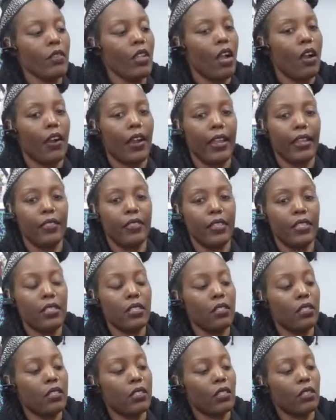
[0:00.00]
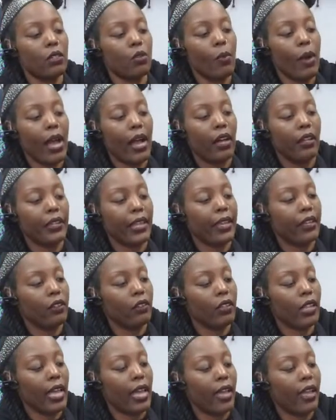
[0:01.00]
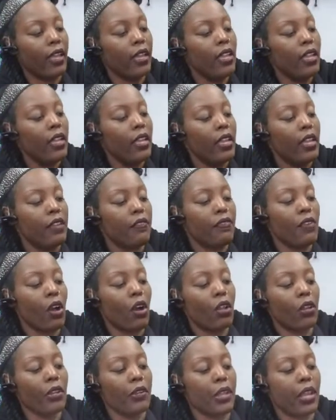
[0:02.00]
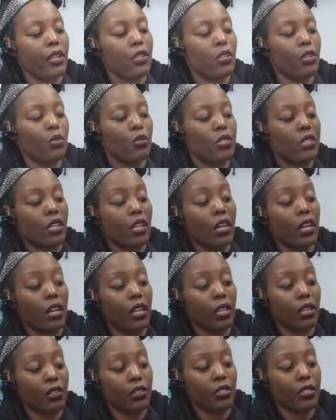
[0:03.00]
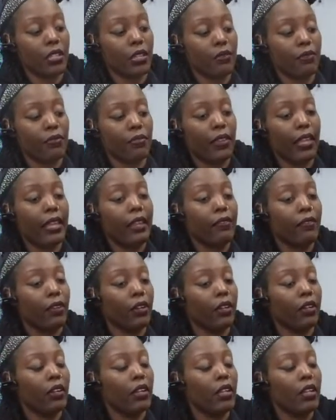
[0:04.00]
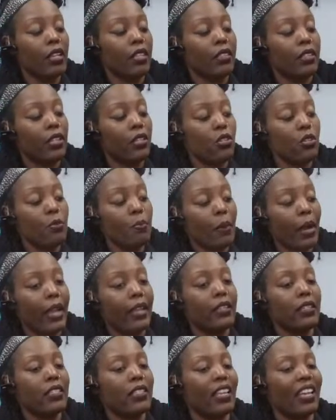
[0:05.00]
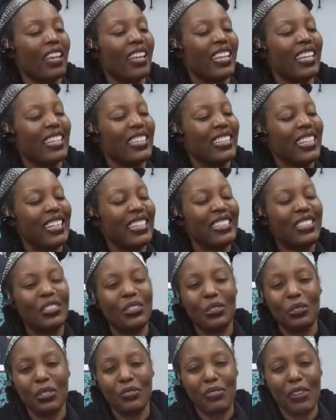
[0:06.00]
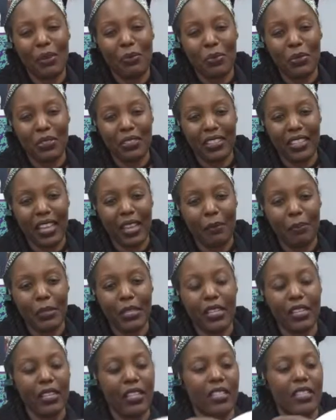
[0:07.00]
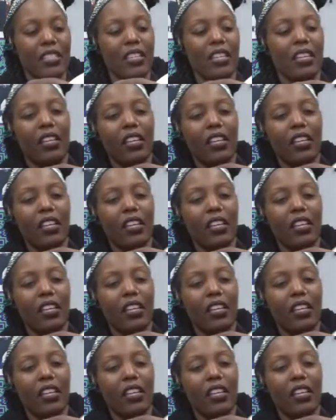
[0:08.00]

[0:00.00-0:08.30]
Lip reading: All right, this looks a little wild. I ain't gonna lie. If y'all are not used to colors and flavor, then you might say, I don't know if I want that, because